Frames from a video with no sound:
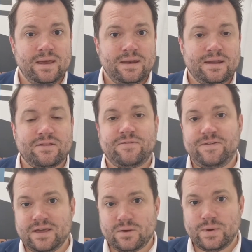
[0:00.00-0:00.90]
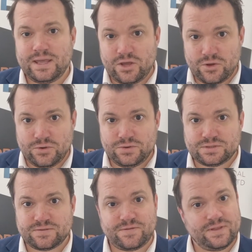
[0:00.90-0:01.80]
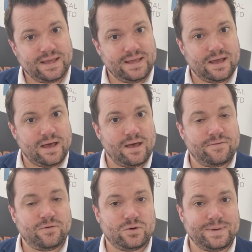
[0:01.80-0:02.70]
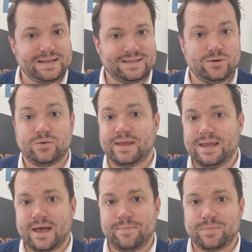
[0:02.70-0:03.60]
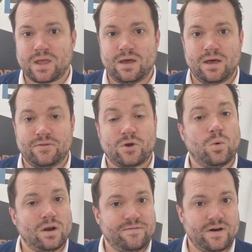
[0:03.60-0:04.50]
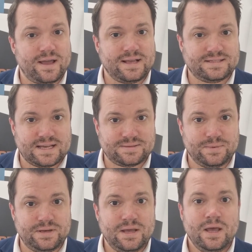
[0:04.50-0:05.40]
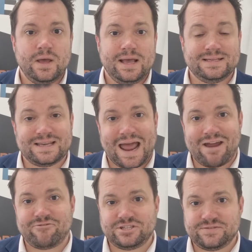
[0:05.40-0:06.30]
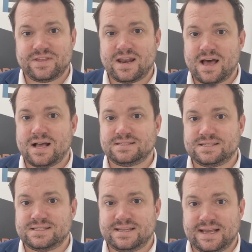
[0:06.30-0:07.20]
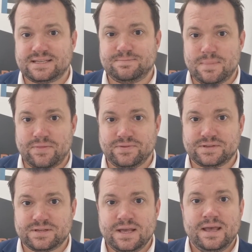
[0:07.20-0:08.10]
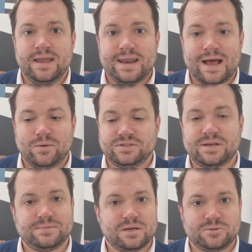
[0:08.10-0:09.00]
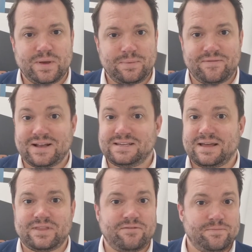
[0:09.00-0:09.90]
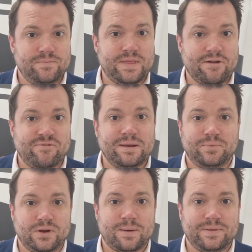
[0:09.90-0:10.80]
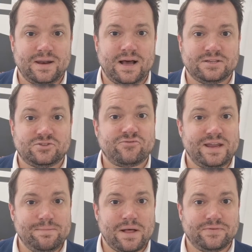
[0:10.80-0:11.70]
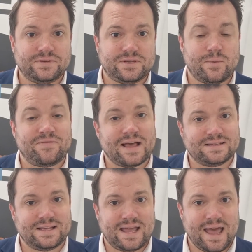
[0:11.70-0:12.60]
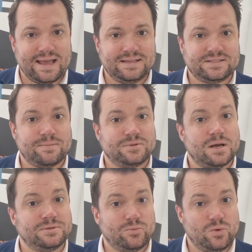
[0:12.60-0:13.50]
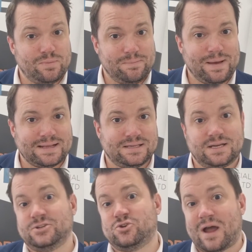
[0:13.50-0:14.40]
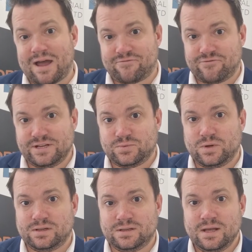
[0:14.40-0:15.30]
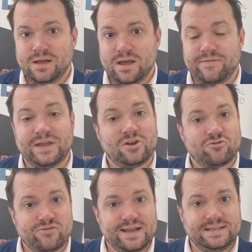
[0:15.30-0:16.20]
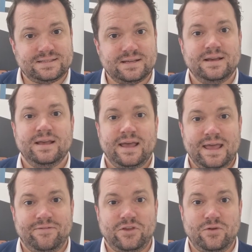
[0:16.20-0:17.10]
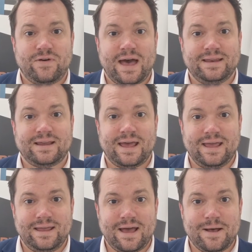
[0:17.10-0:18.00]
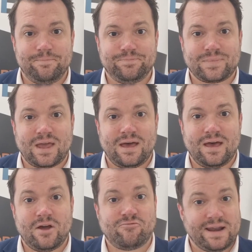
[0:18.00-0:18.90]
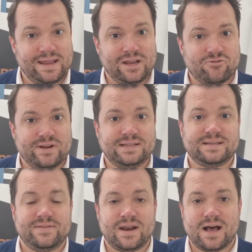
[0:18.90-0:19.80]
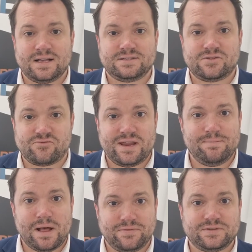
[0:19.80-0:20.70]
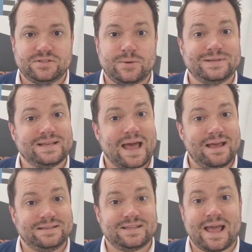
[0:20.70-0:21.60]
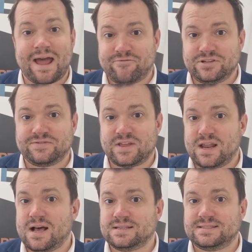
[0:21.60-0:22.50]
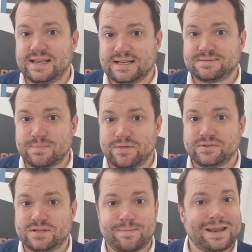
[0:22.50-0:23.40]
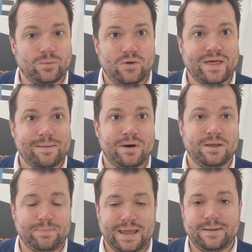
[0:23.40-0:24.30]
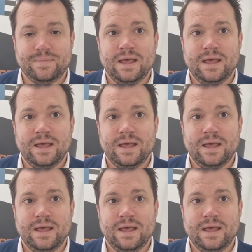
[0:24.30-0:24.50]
Now, the figure that we use for the affordability or the qualifying assessment is an average of the last 6 months. Now, sometimes people have actually had their rent put up in the last 3 months. So if that's the case, sometimes it would be better because your average will have increased if you've had a rent increase in the last 3 months. So it's the average of the last 6 months, no matter what that might be.